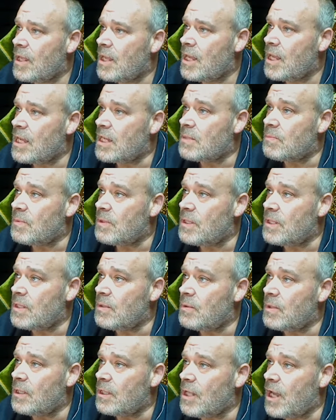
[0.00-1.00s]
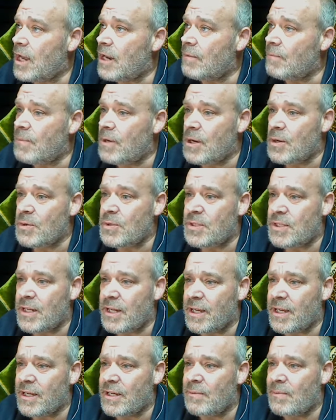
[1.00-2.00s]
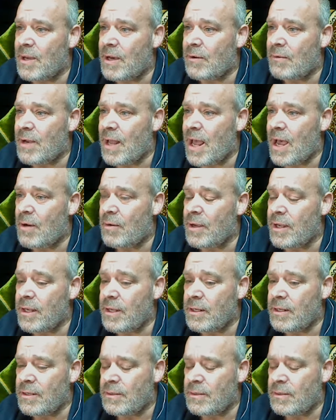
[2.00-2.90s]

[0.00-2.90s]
has been doing a lot of posting about how he